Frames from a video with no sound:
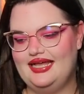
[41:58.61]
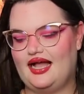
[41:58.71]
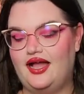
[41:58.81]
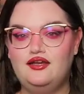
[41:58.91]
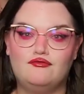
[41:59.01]

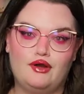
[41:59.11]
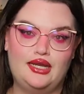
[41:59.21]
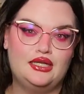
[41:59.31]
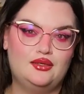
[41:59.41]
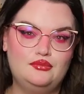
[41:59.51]
Kind of
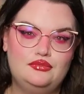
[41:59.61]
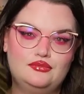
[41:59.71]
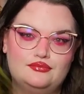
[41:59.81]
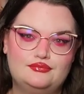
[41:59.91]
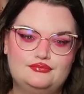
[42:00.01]
random,
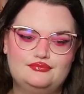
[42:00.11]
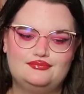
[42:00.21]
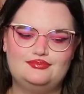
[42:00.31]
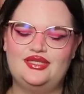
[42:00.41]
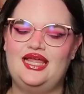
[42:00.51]
but